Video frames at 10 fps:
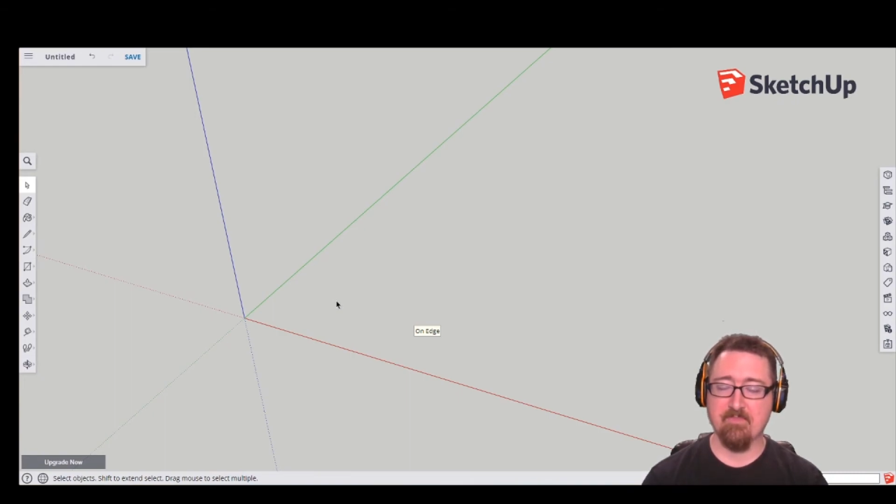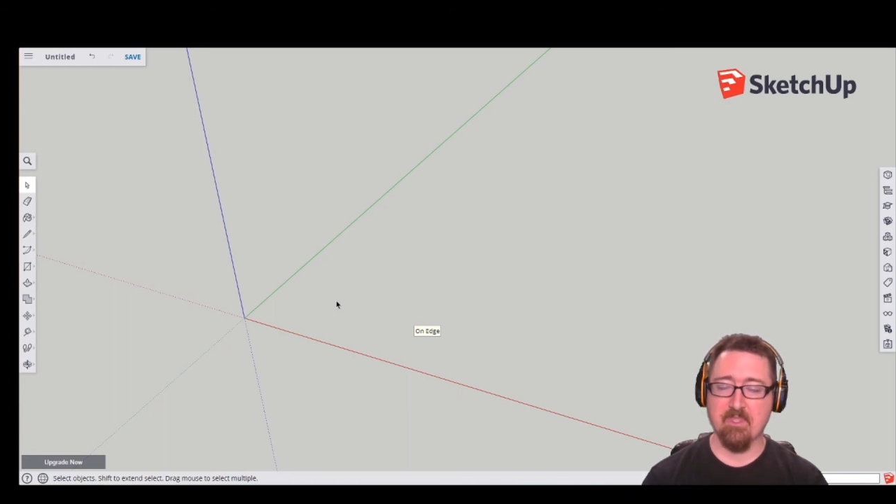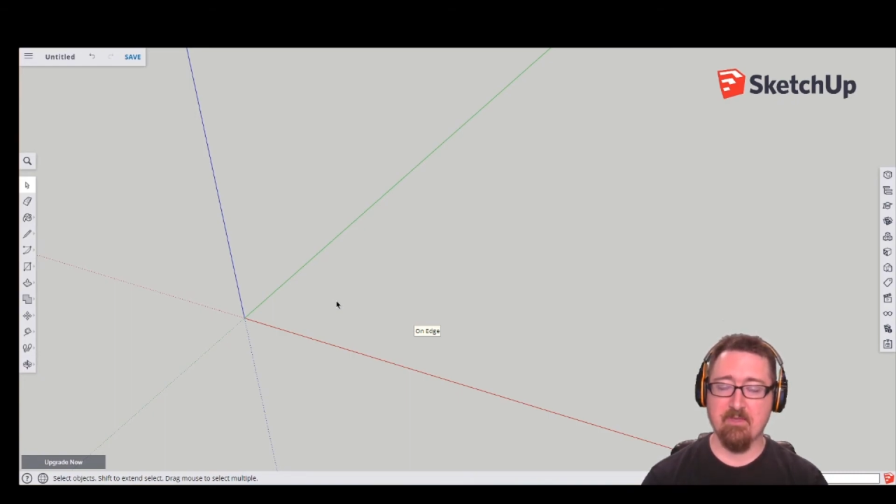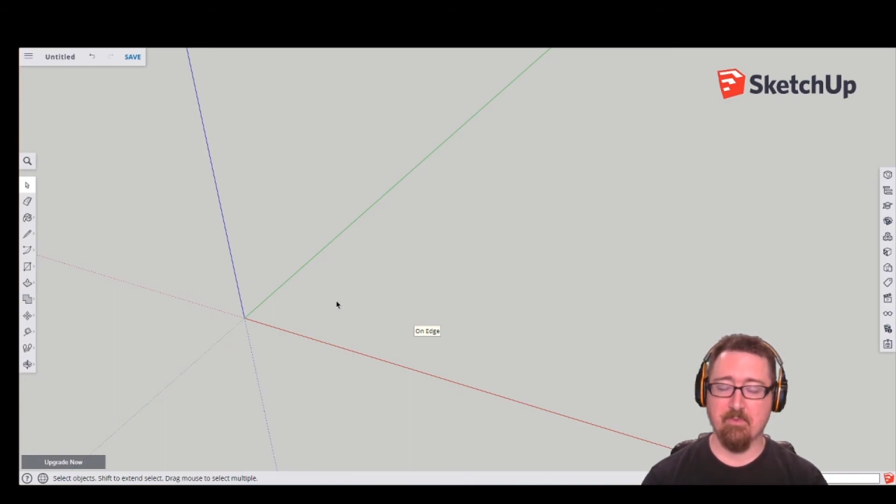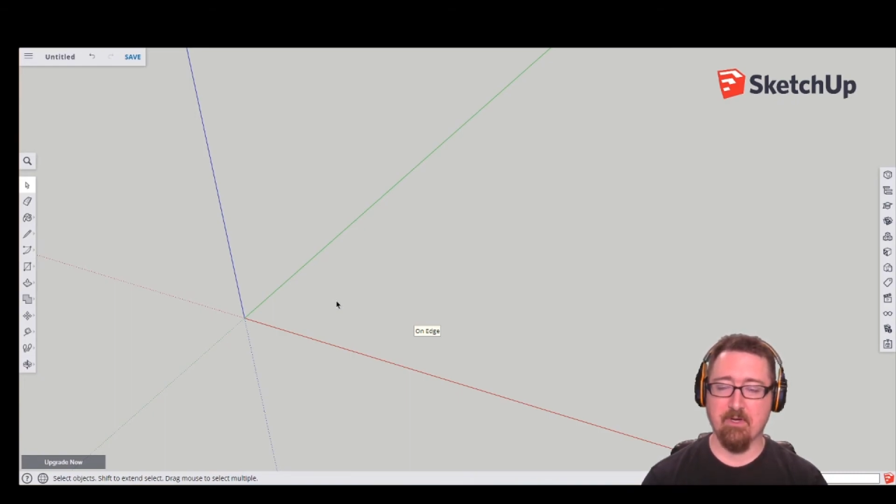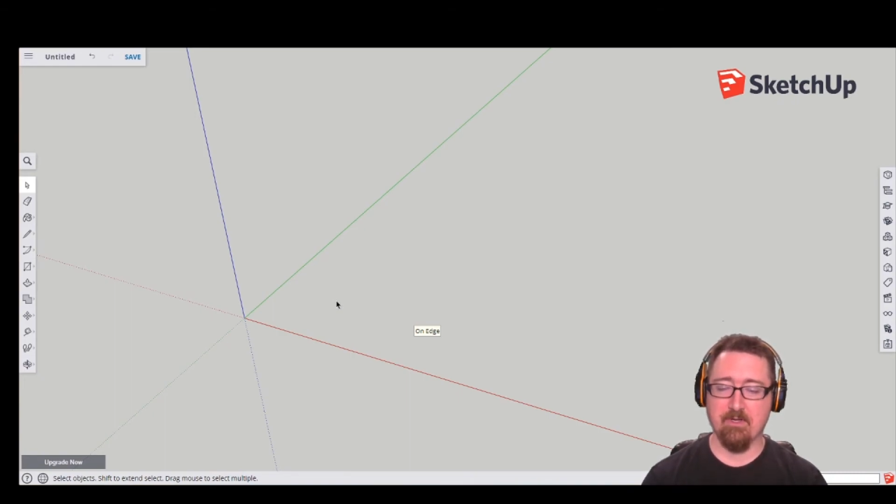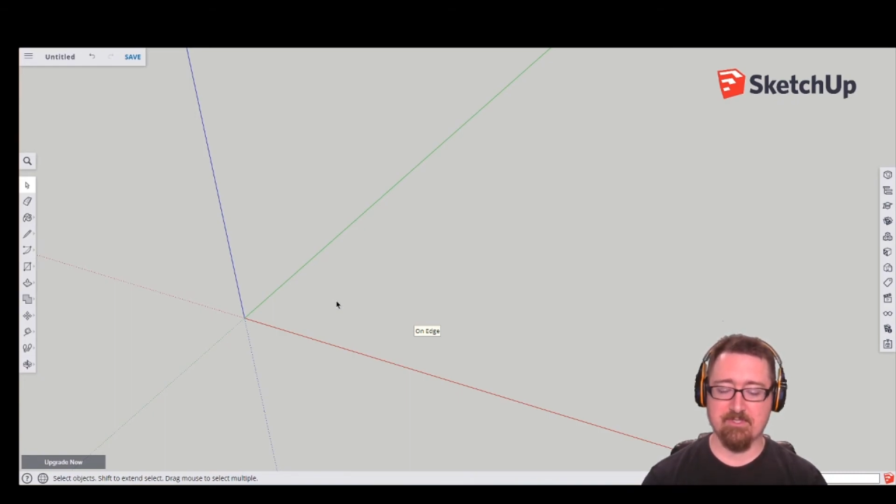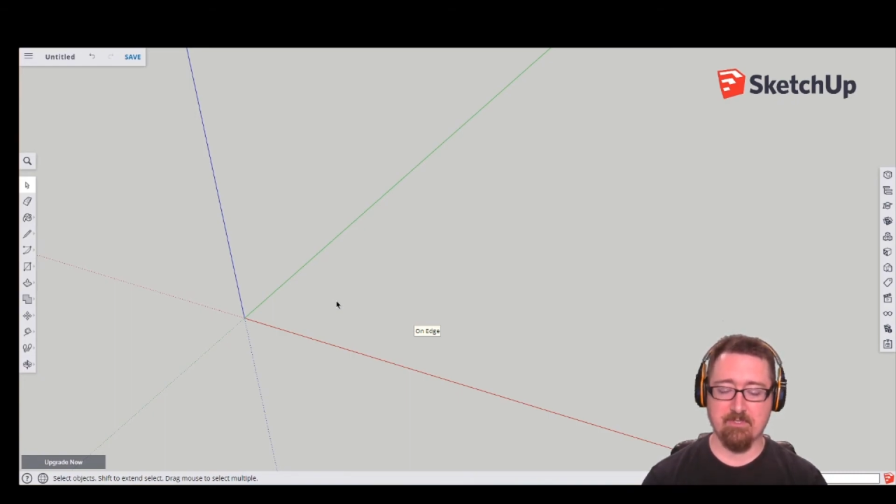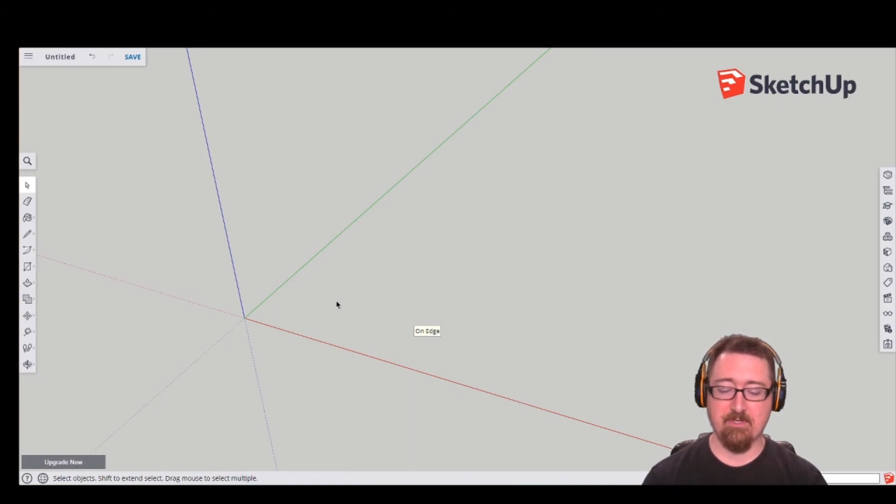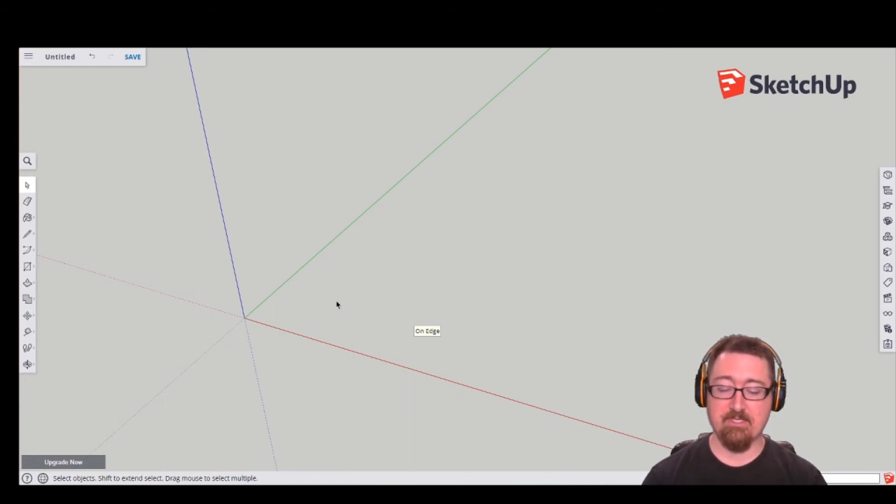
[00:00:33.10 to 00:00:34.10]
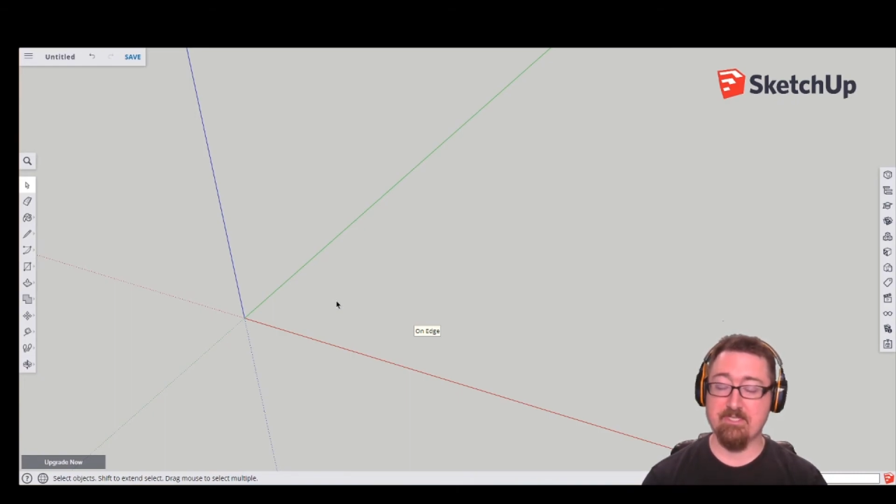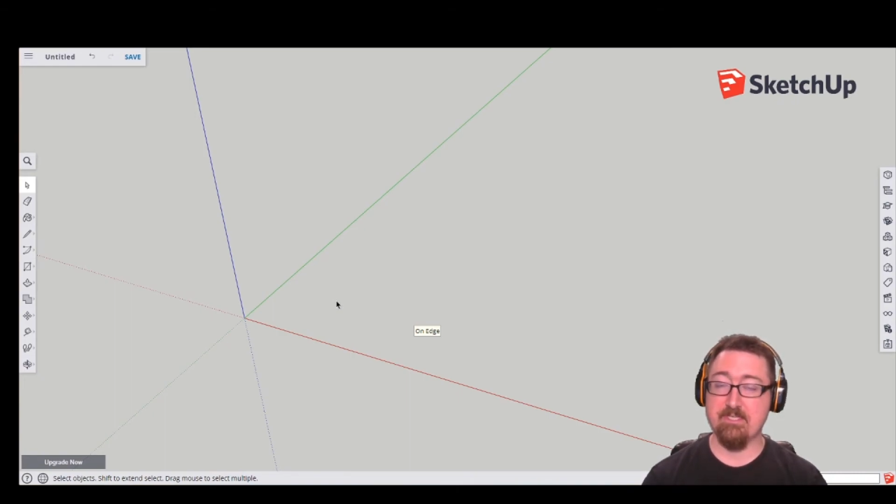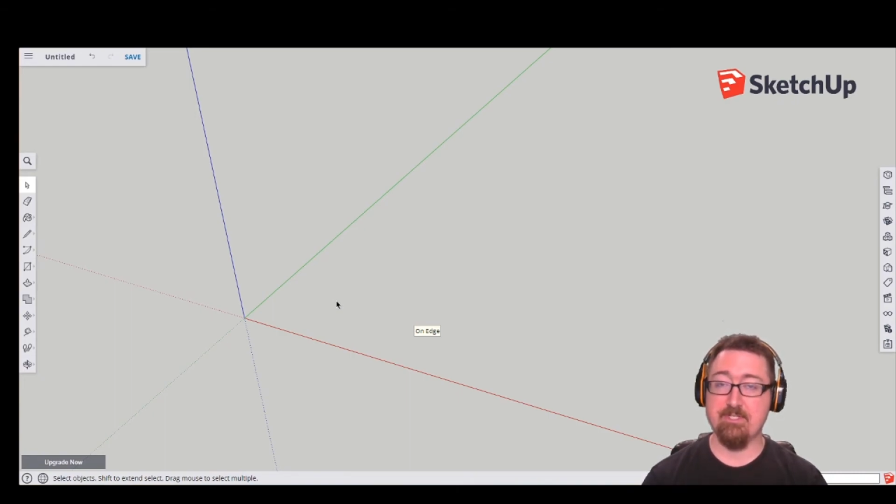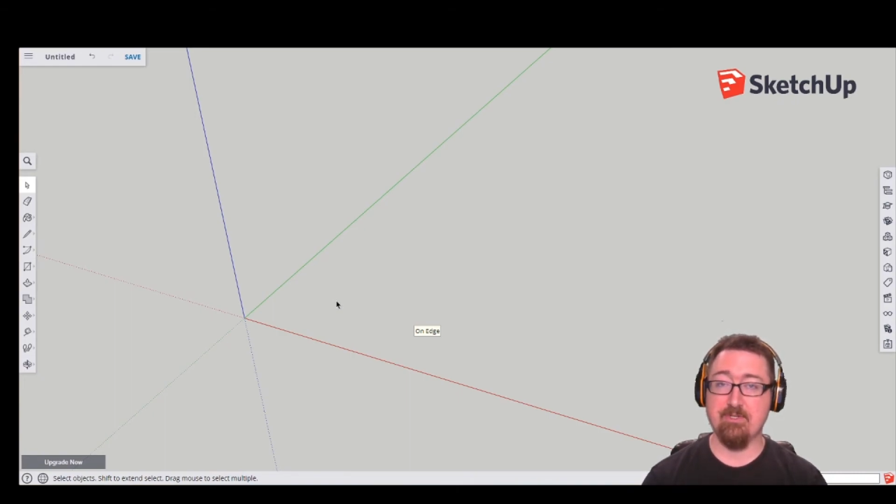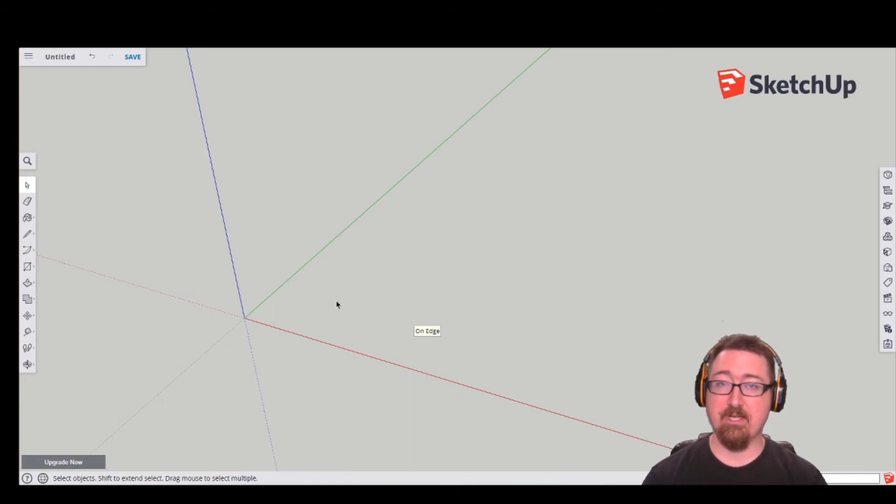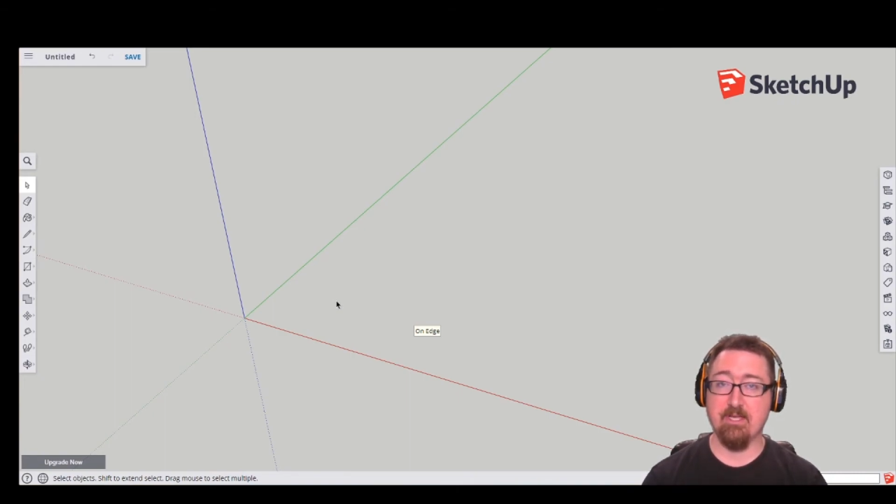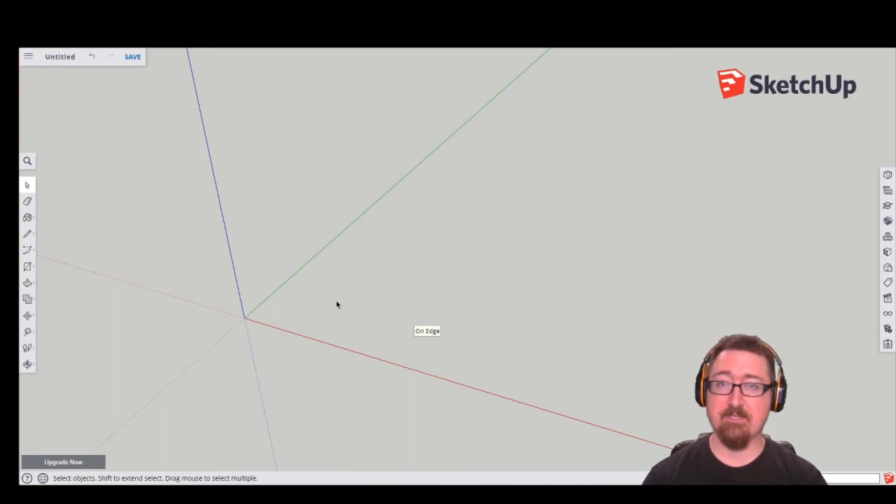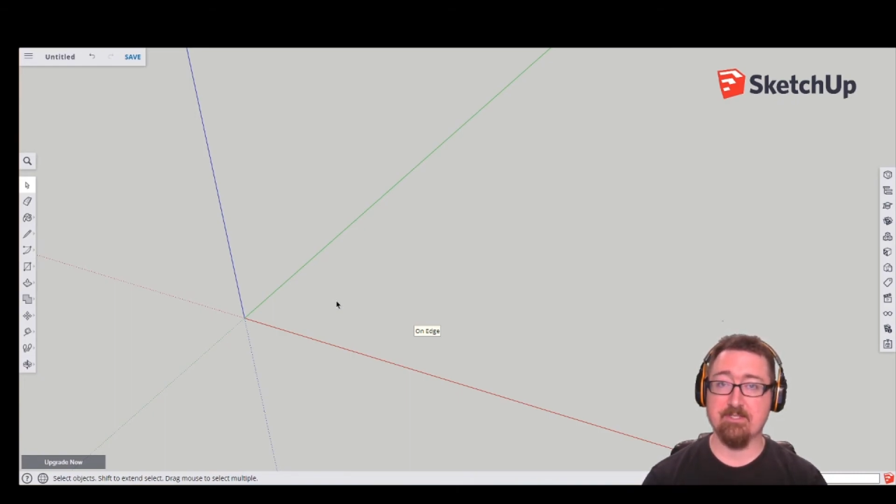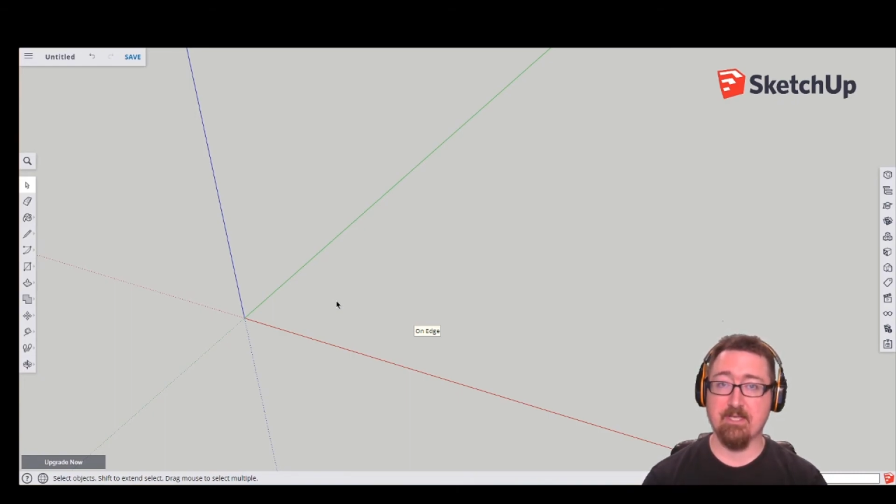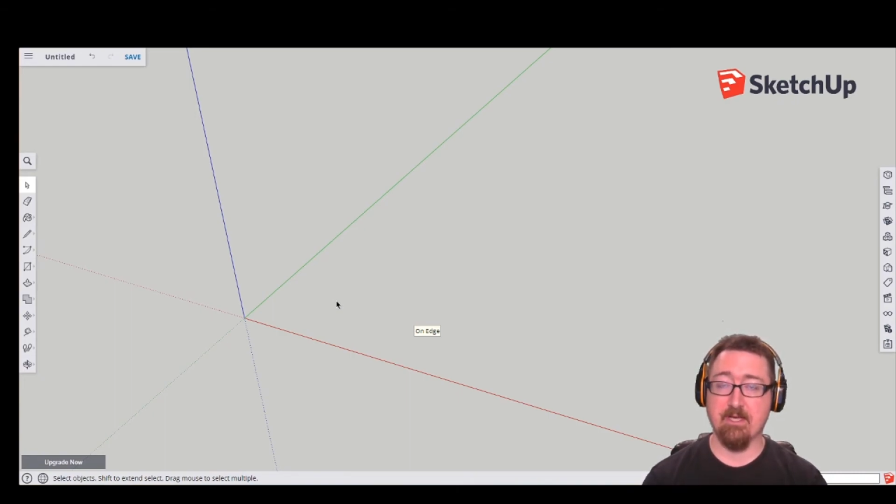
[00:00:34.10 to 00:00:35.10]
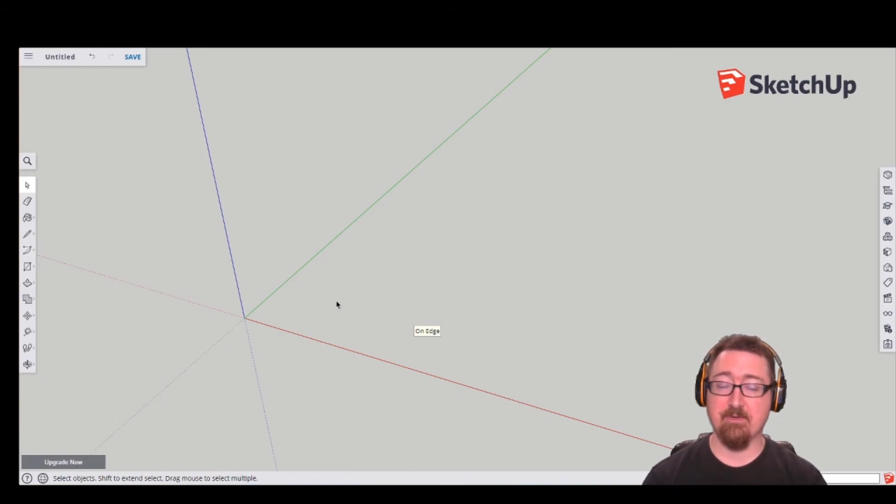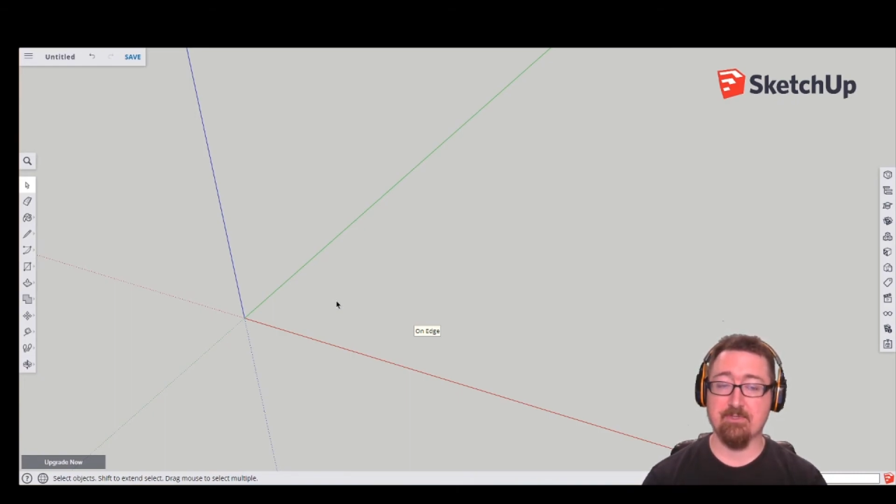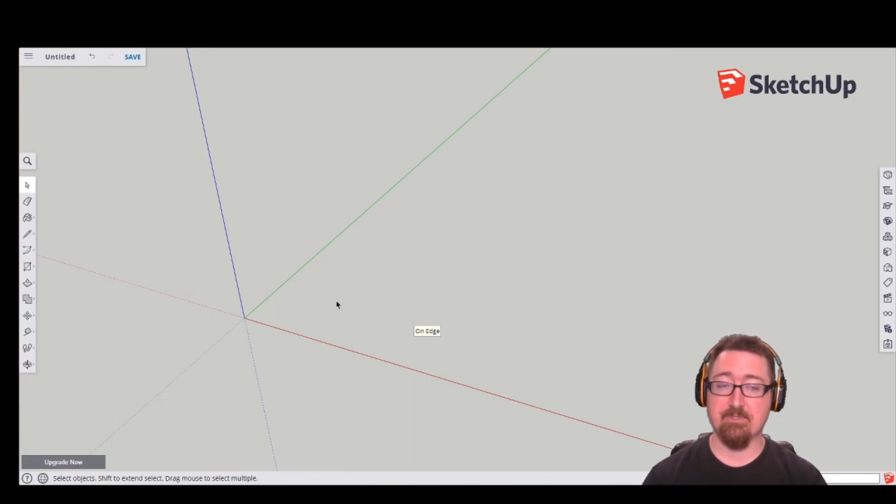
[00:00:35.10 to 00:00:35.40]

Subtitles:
We're also going to teach you guys how